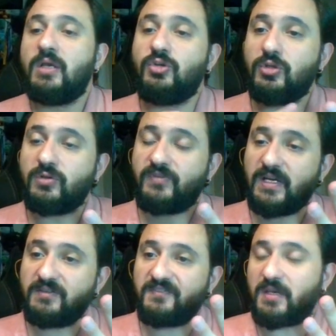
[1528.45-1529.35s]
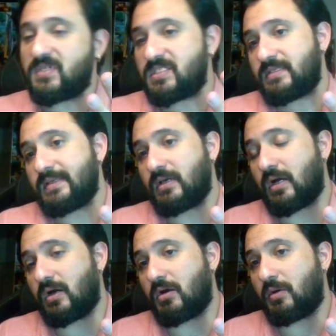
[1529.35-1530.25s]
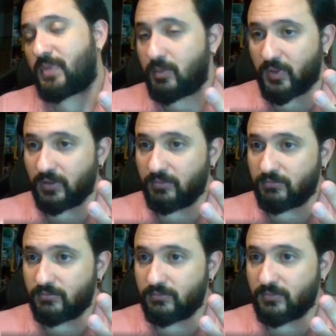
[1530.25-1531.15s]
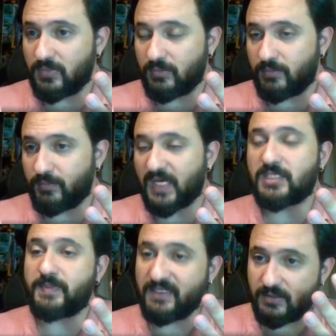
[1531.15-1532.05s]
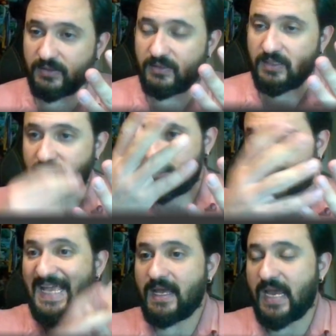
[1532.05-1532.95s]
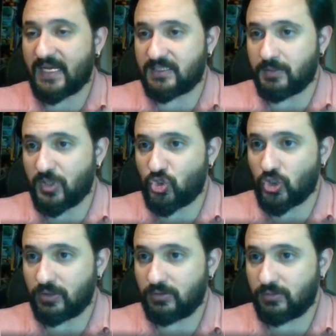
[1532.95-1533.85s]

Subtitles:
You need to find famous people participated in this exhibition.